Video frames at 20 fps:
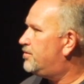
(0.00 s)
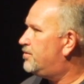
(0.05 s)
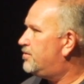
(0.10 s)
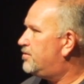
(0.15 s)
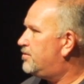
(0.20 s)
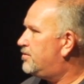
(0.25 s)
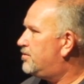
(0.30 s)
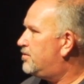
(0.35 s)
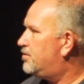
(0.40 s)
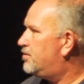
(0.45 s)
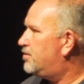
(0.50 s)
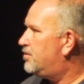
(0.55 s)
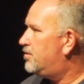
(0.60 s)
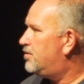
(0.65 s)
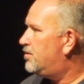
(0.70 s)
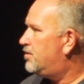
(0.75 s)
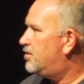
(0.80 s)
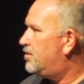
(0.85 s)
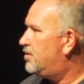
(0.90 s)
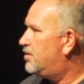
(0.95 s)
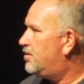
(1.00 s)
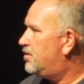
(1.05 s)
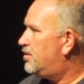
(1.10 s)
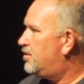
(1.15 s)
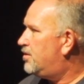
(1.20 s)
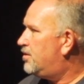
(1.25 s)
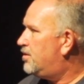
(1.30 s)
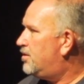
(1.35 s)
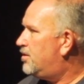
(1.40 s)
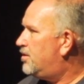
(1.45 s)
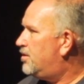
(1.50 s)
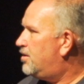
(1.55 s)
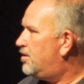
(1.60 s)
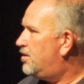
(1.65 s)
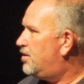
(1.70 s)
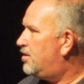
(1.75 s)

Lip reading: Nothing is said.